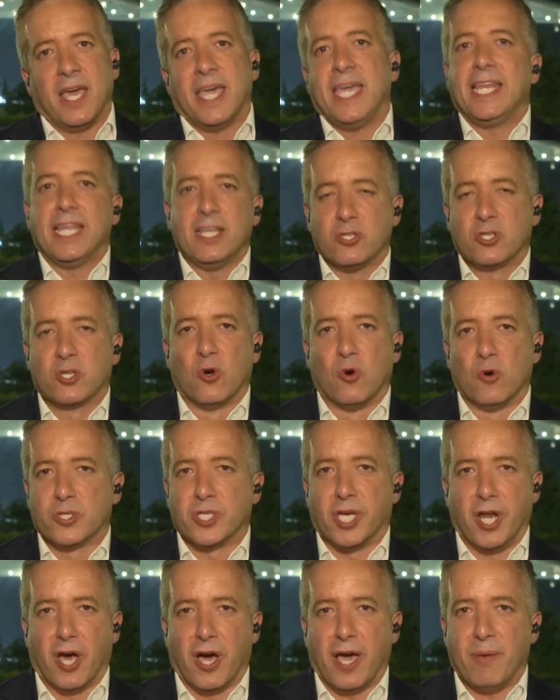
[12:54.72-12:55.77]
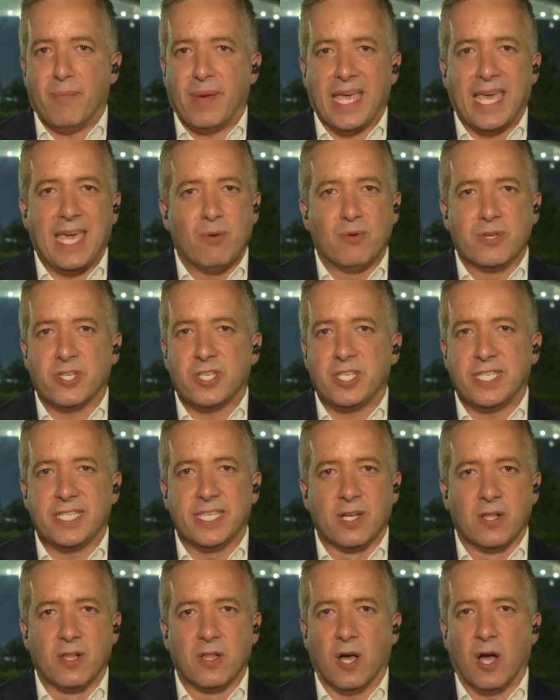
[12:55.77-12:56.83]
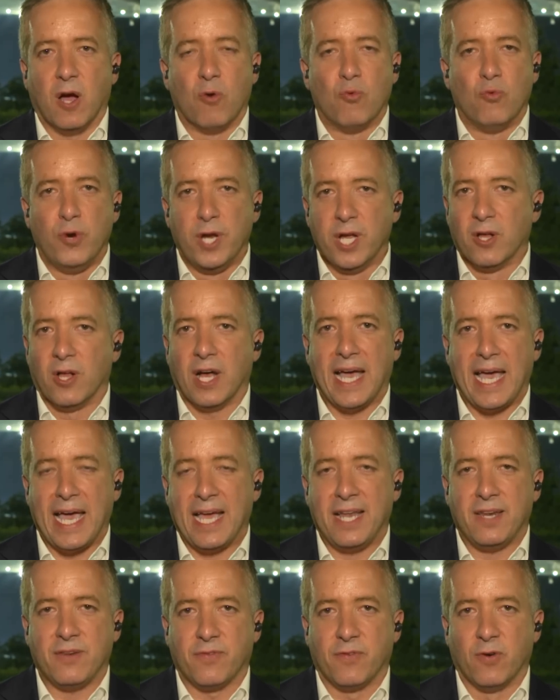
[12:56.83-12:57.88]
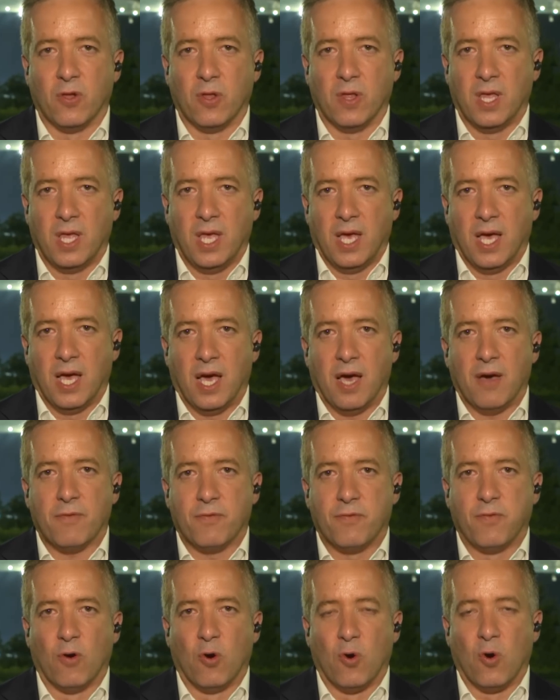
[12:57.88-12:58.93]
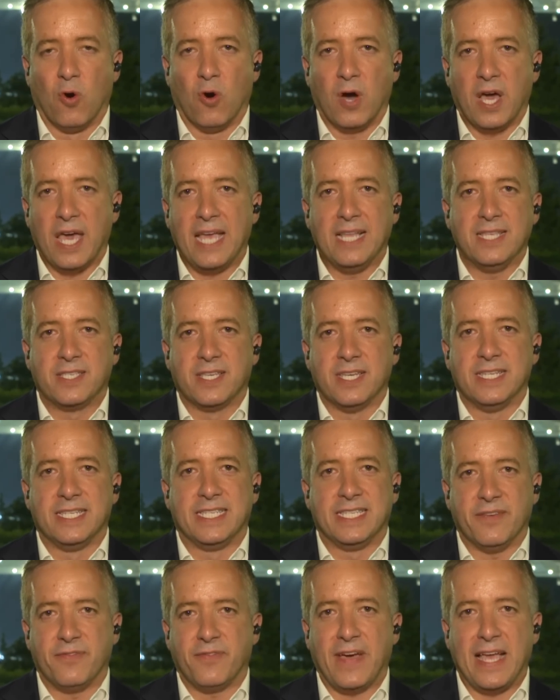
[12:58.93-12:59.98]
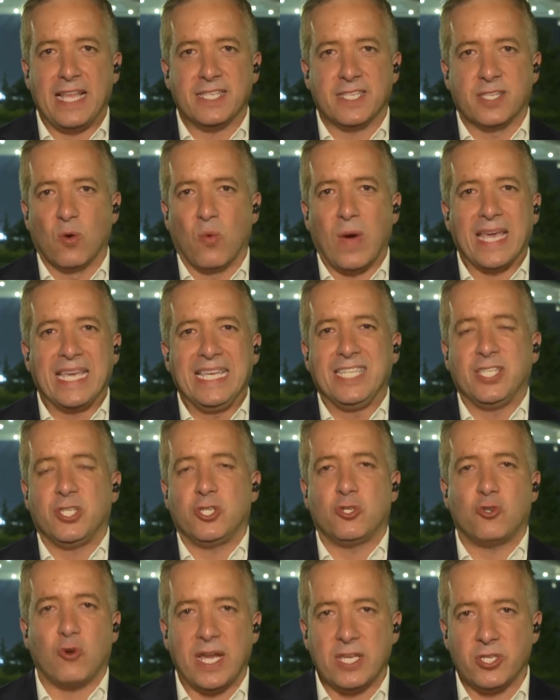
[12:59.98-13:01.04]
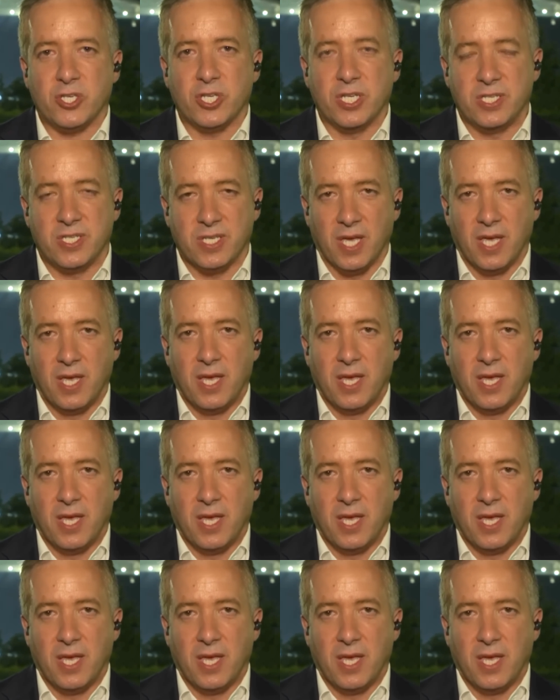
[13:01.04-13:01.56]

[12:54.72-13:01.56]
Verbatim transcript: he didn't score tonight, but he was still a real handful uh, for Inter's defence. The way he stretches